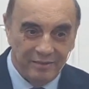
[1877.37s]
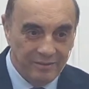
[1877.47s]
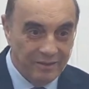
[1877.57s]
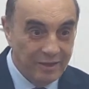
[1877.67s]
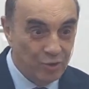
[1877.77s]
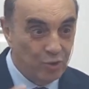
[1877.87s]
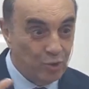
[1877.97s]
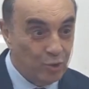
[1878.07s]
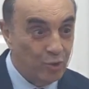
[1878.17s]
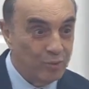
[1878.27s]
and
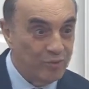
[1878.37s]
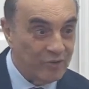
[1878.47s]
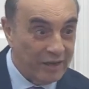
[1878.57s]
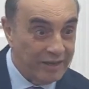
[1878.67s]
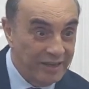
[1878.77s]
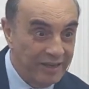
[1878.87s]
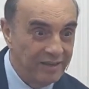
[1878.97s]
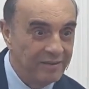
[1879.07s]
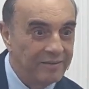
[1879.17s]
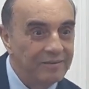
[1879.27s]
picked up all that
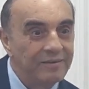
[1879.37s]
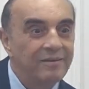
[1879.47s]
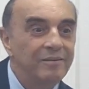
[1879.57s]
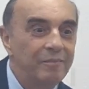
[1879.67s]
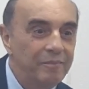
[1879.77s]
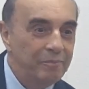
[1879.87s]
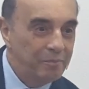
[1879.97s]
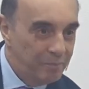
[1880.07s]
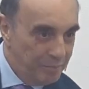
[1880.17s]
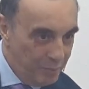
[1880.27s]
garbage and put it in
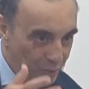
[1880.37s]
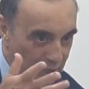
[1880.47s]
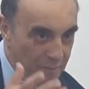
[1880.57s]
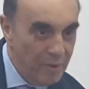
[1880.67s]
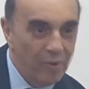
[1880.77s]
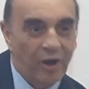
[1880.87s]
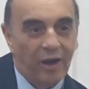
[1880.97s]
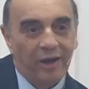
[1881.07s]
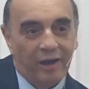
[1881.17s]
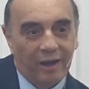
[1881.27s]
bags
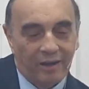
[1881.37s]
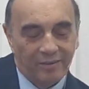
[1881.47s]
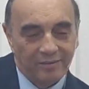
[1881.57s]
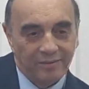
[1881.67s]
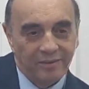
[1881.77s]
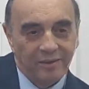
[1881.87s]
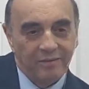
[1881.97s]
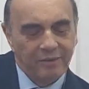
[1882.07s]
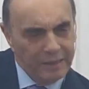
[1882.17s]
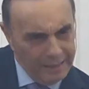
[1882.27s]
so that the
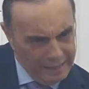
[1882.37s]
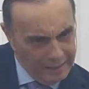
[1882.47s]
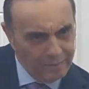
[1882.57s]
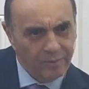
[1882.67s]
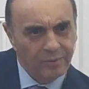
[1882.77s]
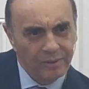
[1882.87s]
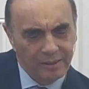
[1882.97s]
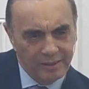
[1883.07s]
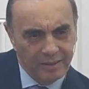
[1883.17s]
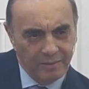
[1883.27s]
garbage truck would
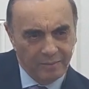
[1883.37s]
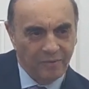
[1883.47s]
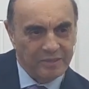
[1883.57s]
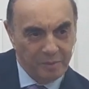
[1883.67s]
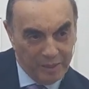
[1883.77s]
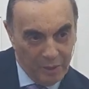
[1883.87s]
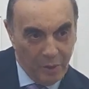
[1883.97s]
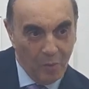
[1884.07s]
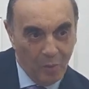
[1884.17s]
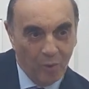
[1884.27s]
take it out? I
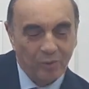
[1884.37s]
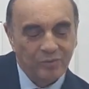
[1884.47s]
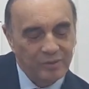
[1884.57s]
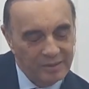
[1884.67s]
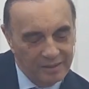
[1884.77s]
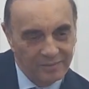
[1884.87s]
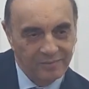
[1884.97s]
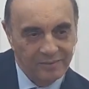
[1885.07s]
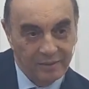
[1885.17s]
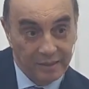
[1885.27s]
remember.
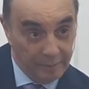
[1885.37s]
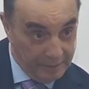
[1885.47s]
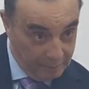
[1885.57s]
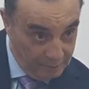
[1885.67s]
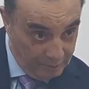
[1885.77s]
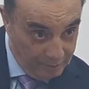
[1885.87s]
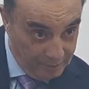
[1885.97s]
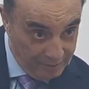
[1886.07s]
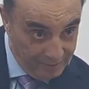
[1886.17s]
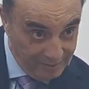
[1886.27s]
For you to give me
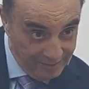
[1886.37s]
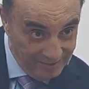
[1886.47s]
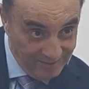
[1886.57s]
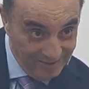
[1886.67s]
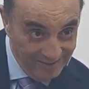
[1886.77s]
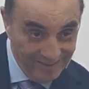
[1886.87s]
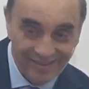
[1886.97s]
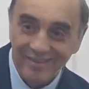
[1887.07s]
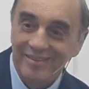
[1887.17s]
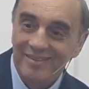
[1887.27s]
lunch. Remember the
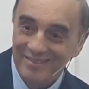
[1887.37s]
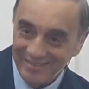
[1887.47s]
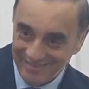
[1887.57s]
Bible?